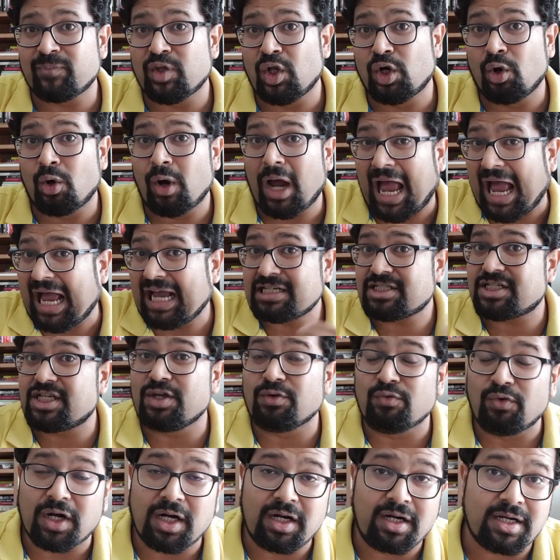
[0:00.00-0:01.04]
you know
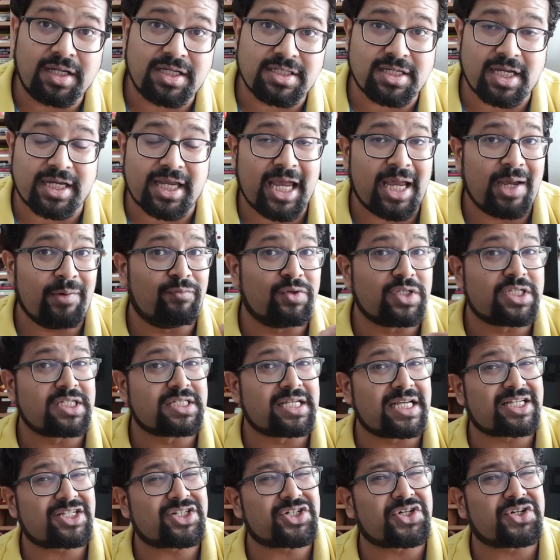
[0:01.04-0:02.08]
axie world is a game which is
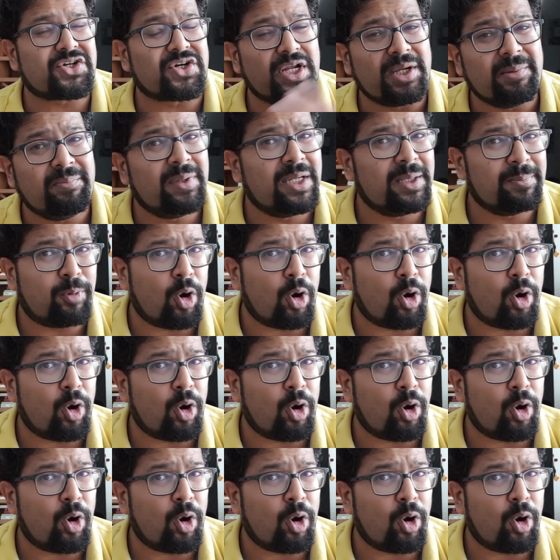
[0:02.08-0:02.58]
extremely